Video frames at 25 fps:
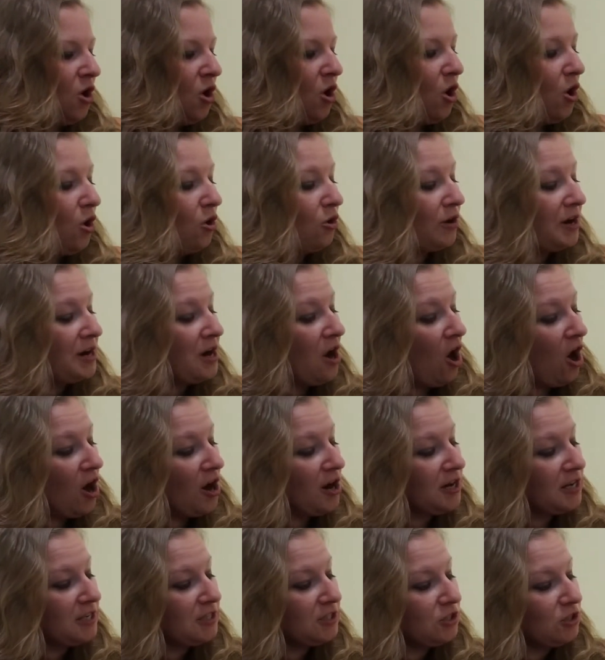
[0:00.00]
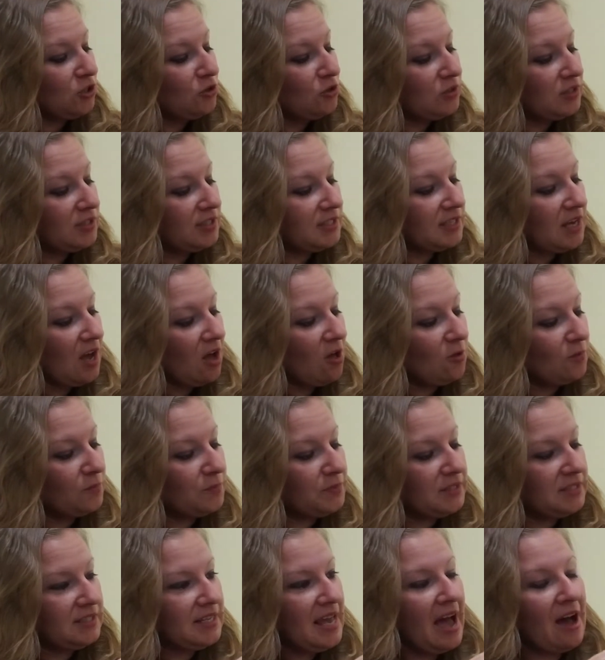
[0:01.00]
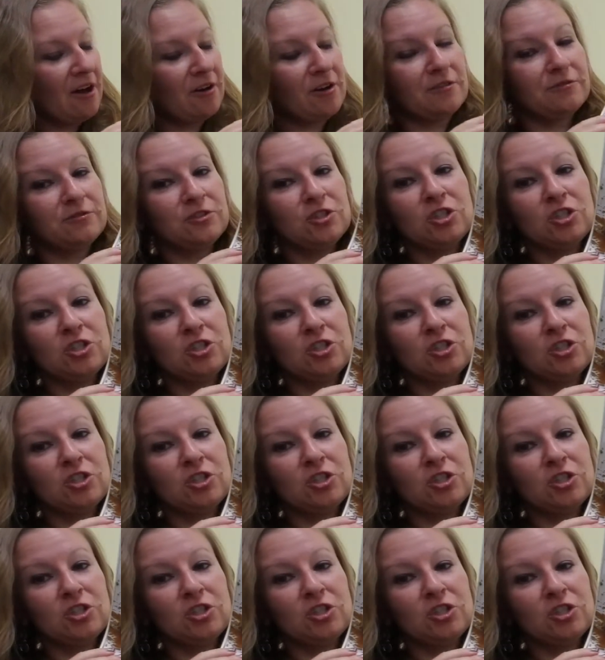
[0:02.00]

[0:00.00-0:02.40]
Or an artist who sculpts out of